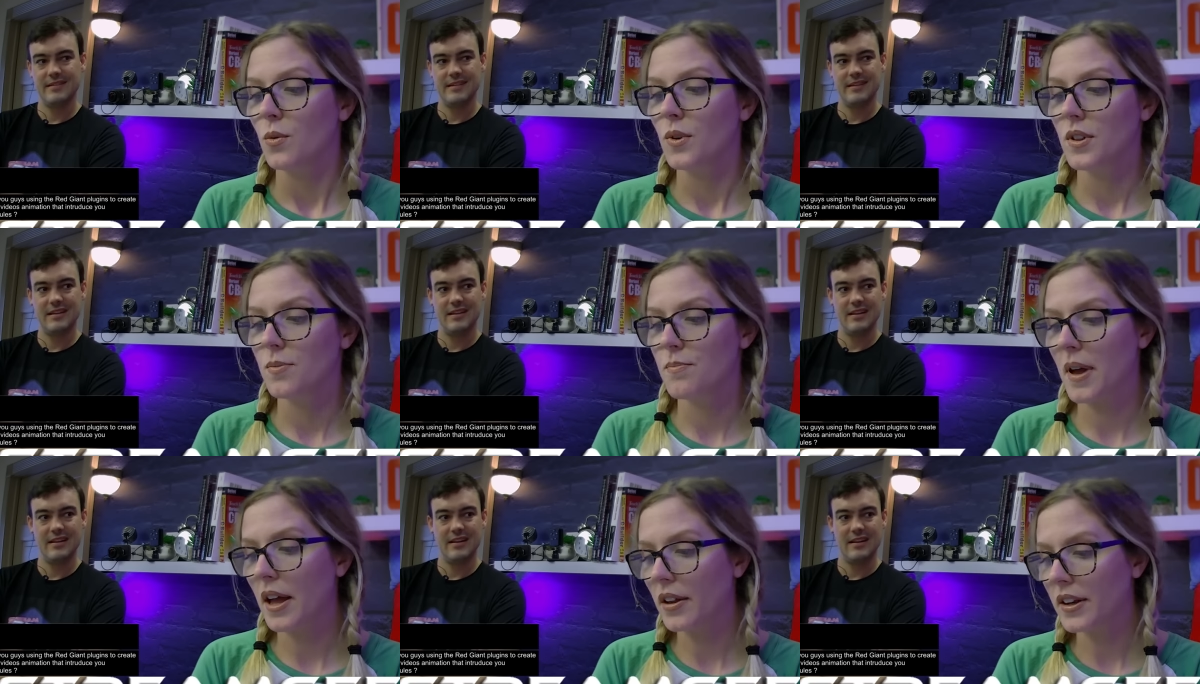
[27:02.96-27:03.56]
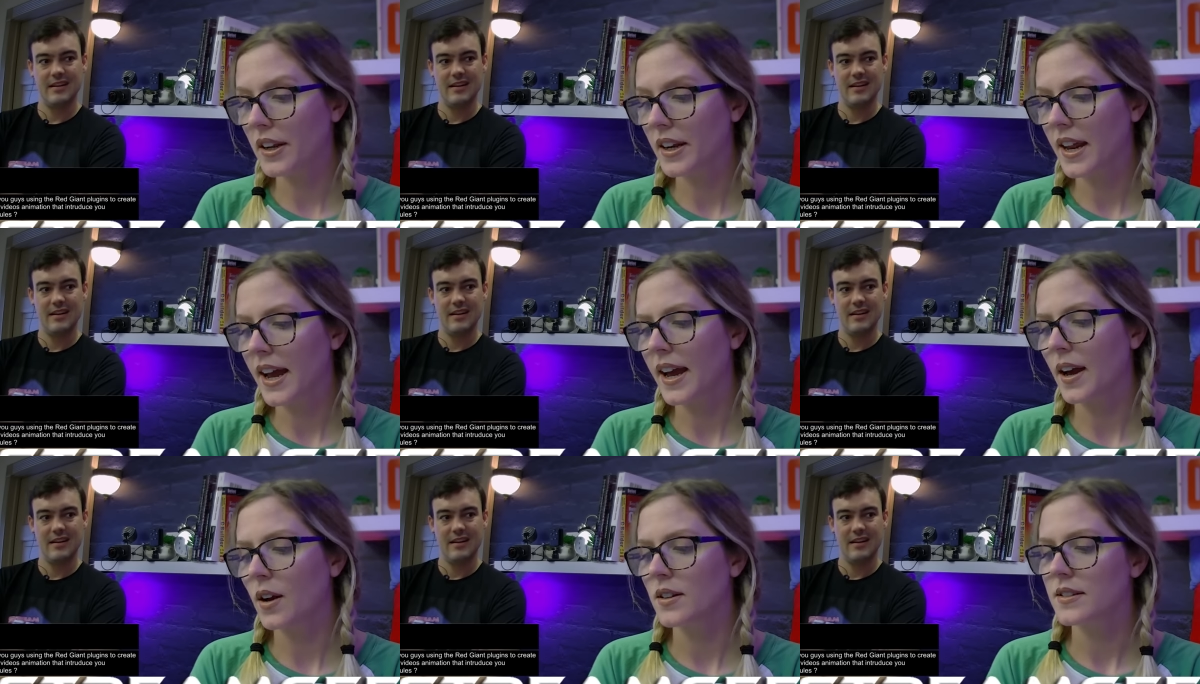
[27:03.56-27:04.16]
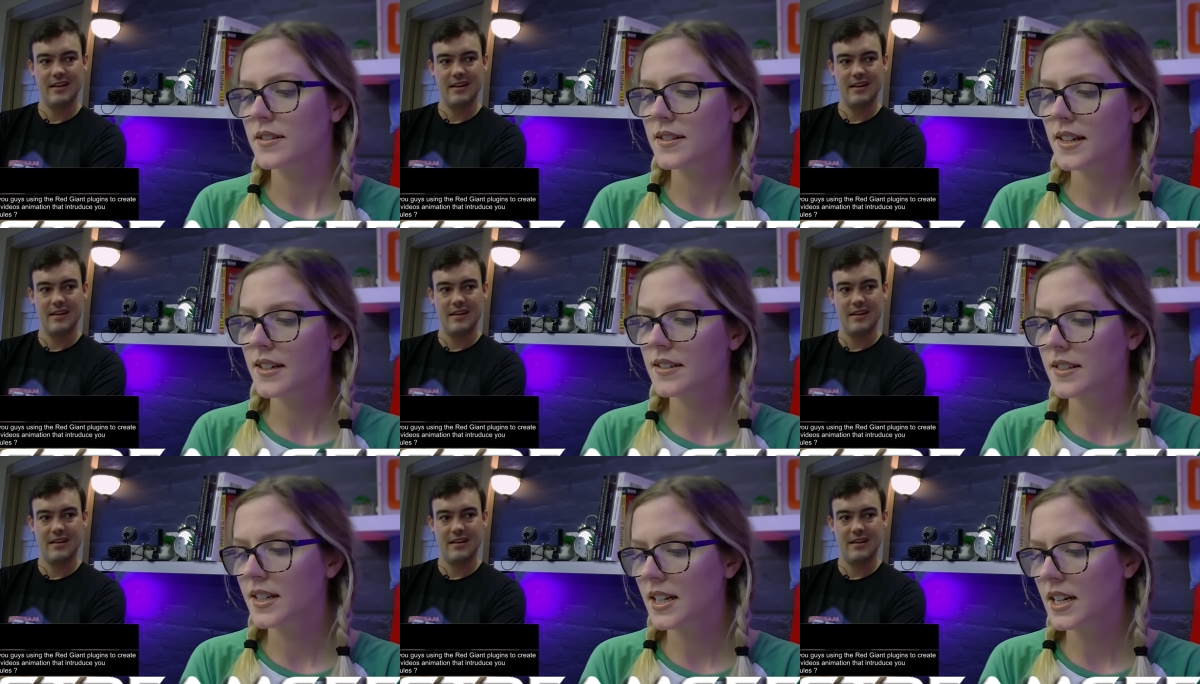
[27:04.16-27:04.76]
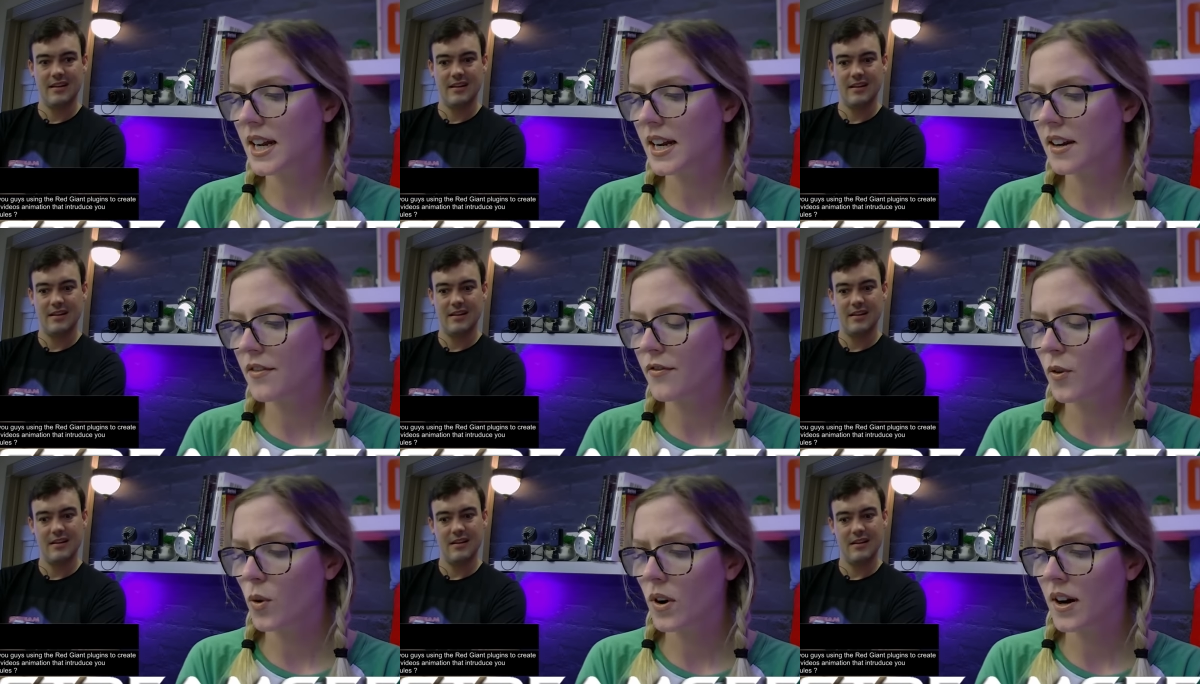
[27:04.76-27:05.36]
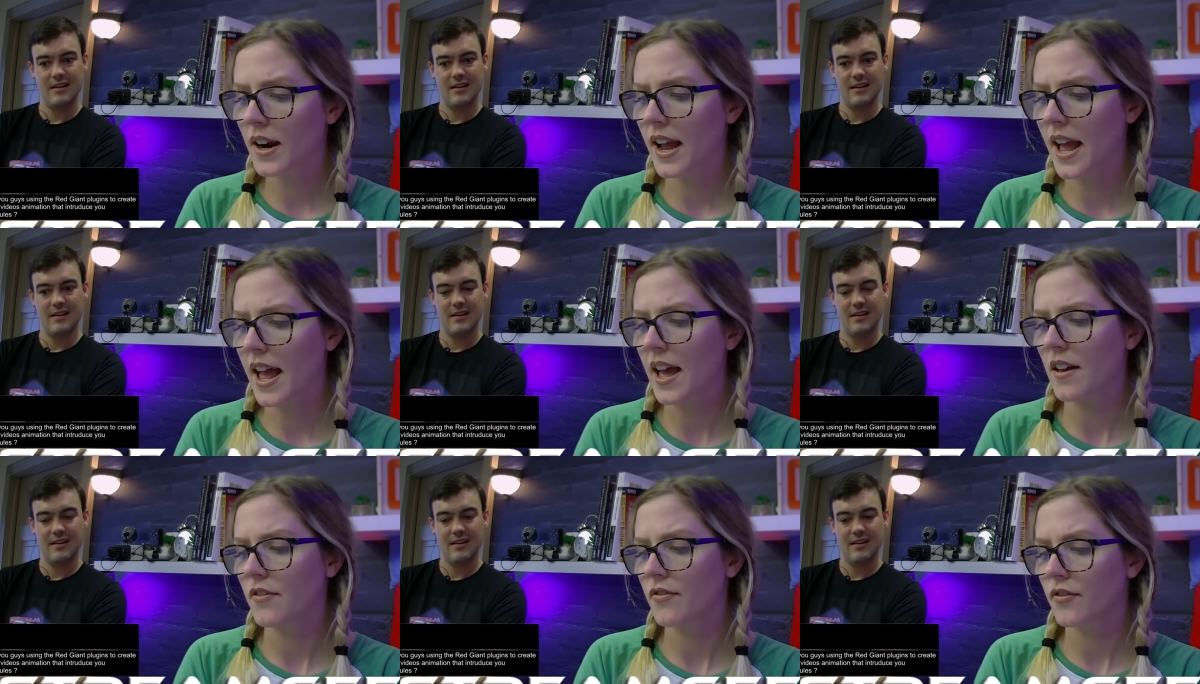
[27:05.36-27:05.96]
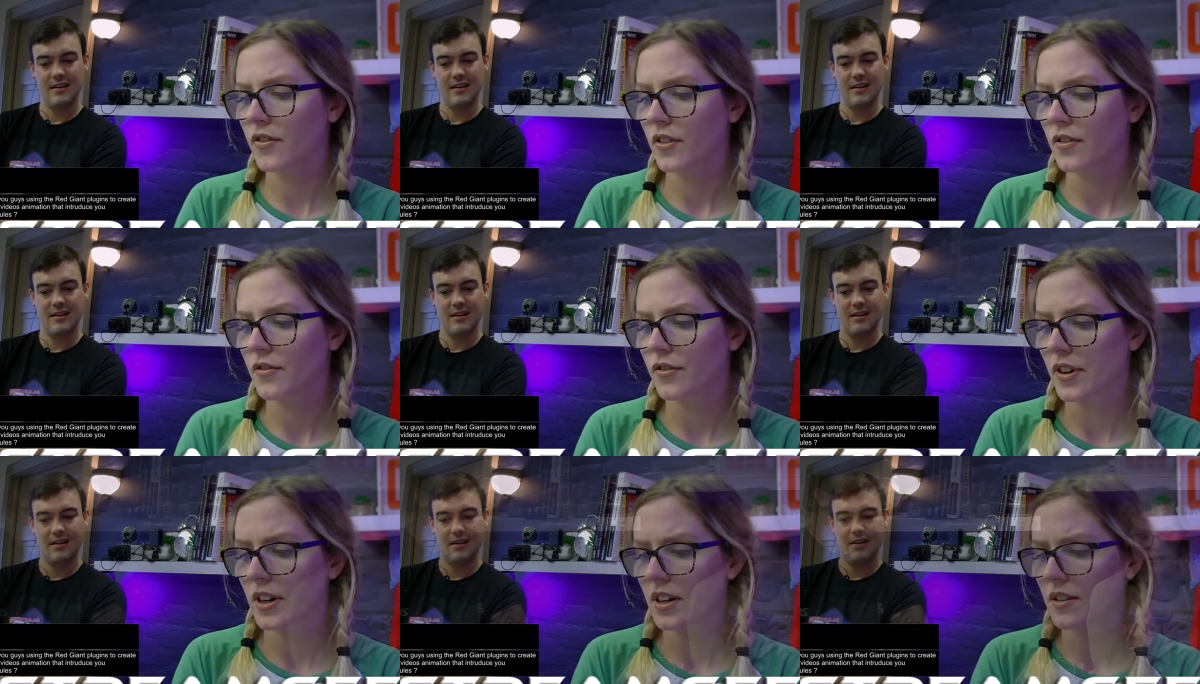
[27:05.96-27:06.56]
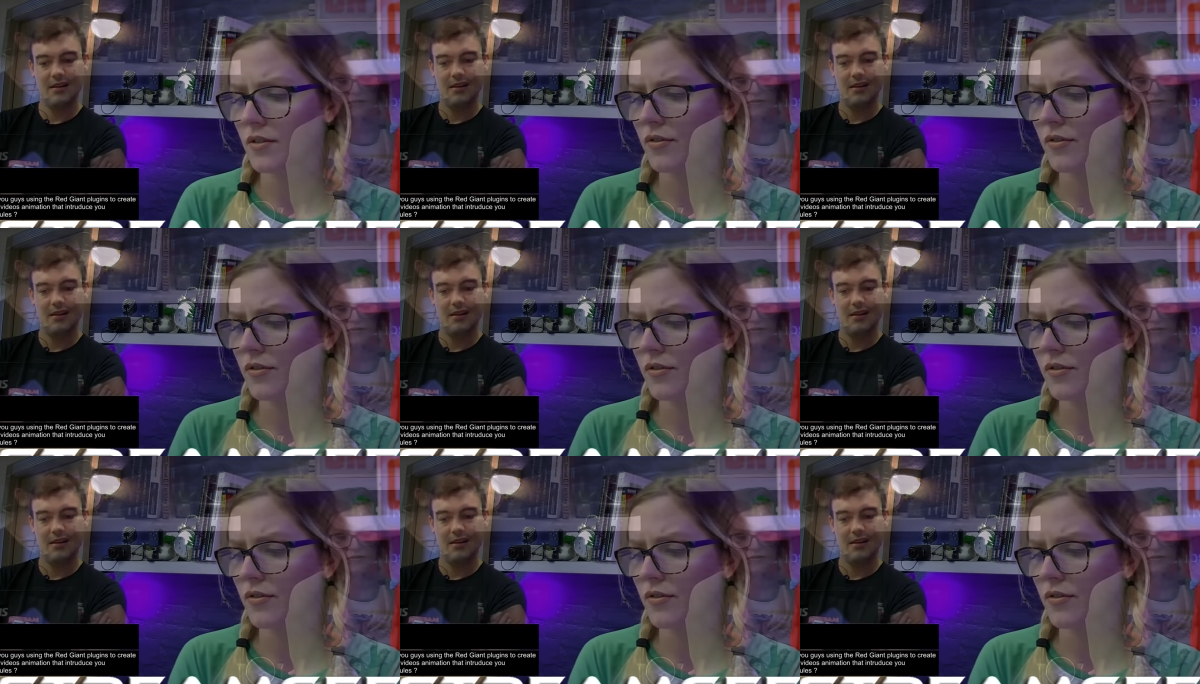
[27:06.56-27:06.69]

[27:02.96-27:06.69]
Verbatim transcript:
Speaker 1: with Belden at sixteen ninety-four F, fra